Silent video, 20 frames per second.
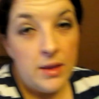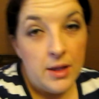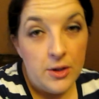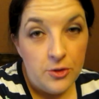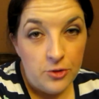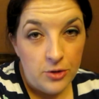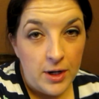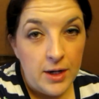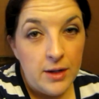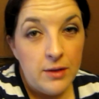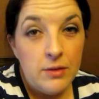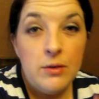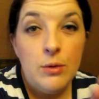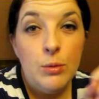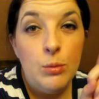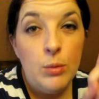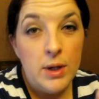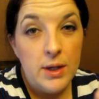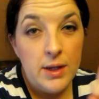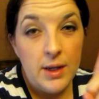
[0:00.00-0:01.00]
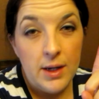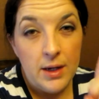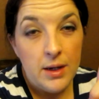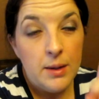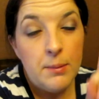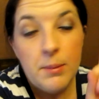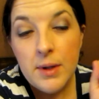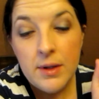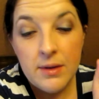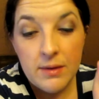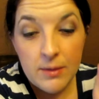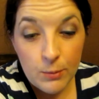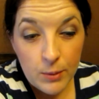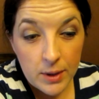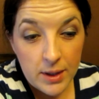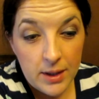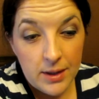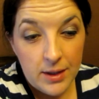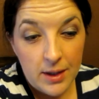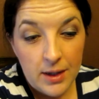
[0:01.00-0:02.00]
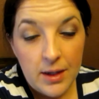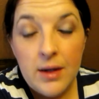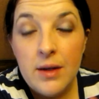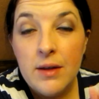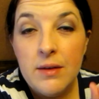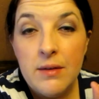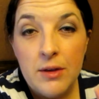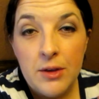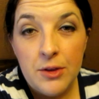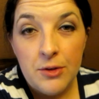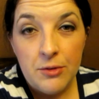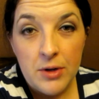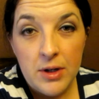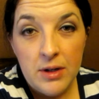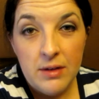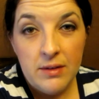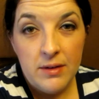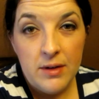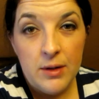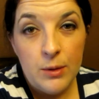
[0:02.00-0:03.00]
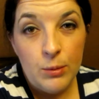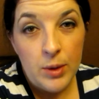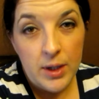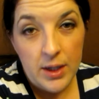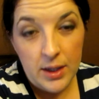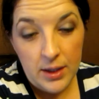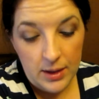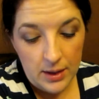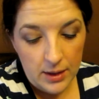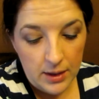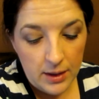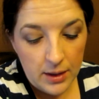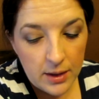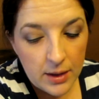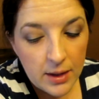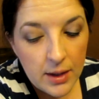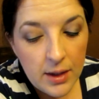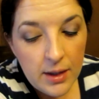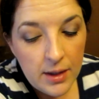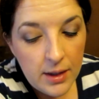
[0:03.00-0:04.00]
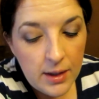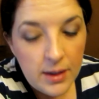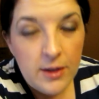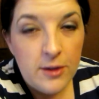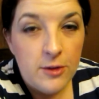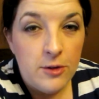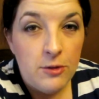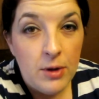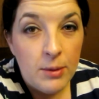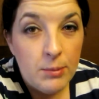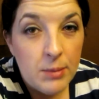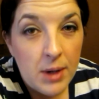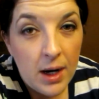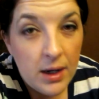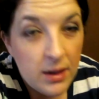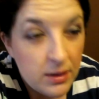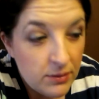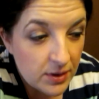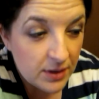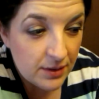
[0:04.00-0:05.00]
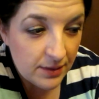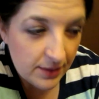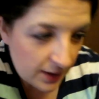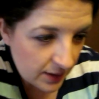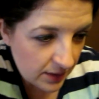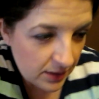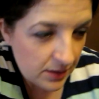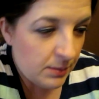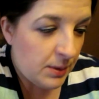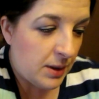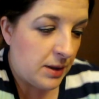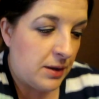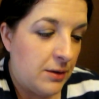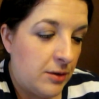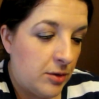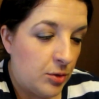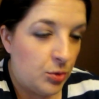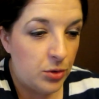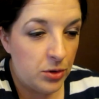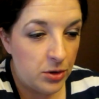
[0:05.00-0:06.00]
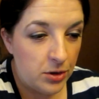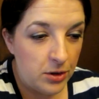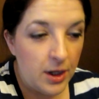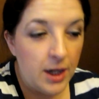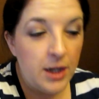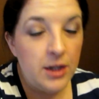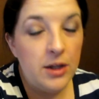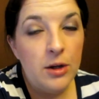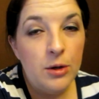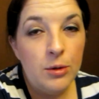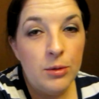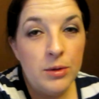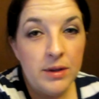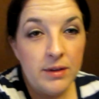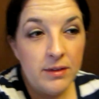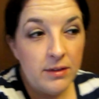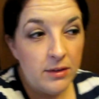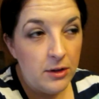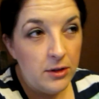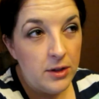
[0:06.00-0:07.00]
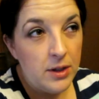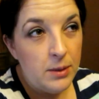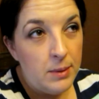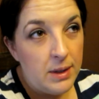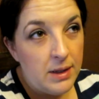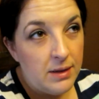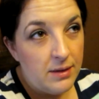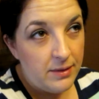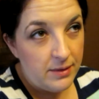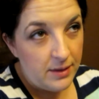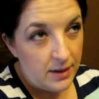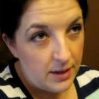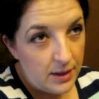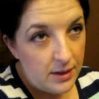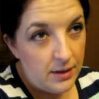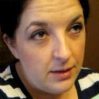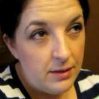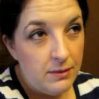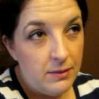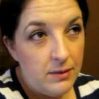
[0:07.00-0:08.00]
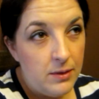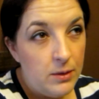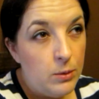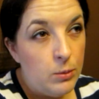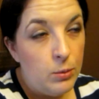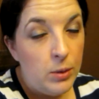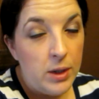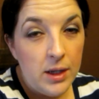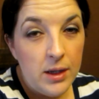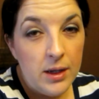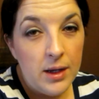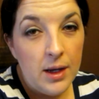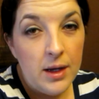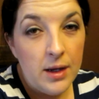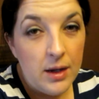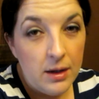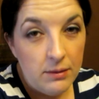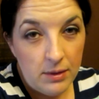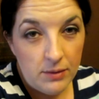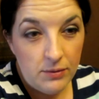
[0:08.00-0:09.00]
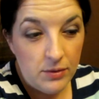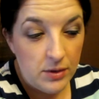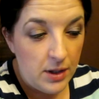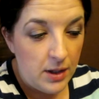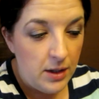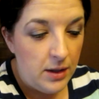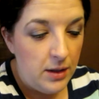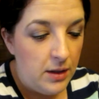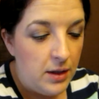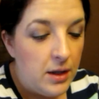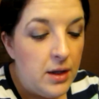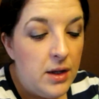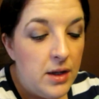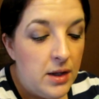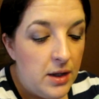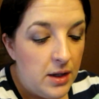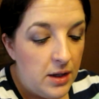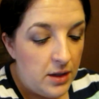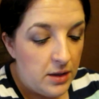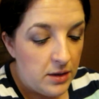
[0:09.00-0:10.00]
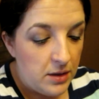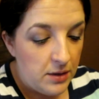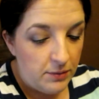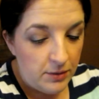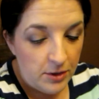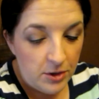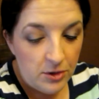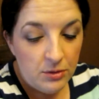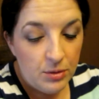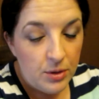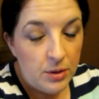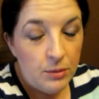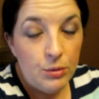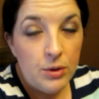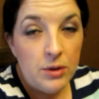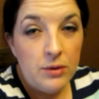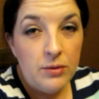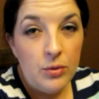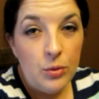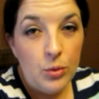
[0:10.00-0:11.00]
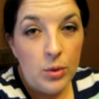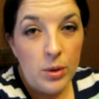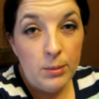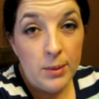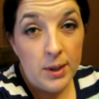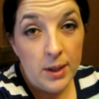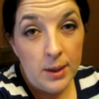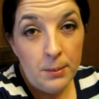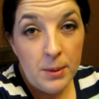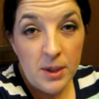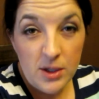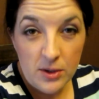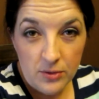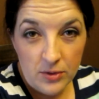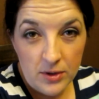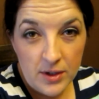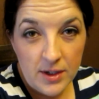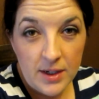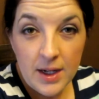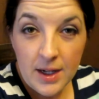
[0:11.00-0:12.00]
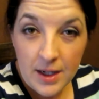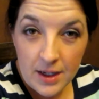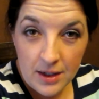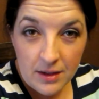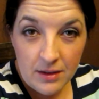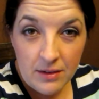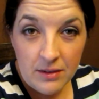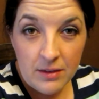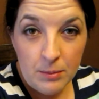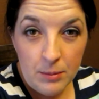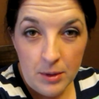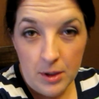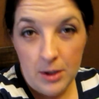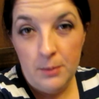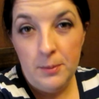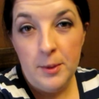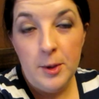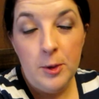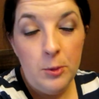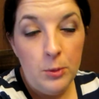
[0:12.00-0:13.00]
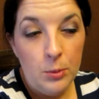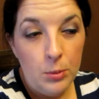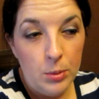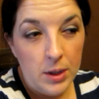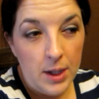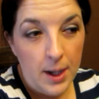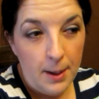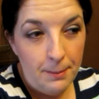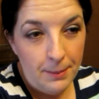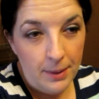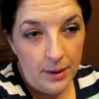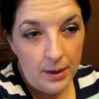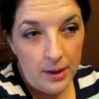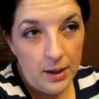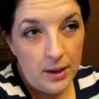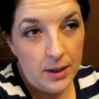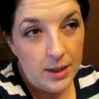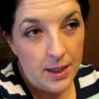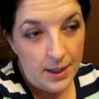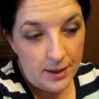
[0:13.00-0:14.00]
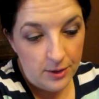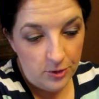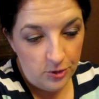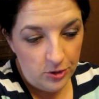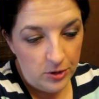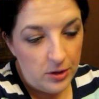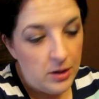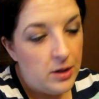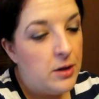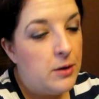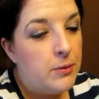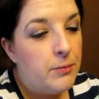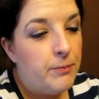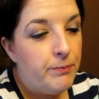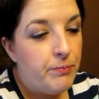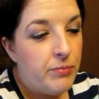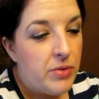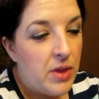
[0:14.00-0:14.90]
That's right, one cake, but it's a wedding cake. It's a three-tier wedding cake. And so I'm kind of excited about this order. I don't, this is only my second wedding cake I've ever done. The first one was for my best friend Hannah's mom who got married last year.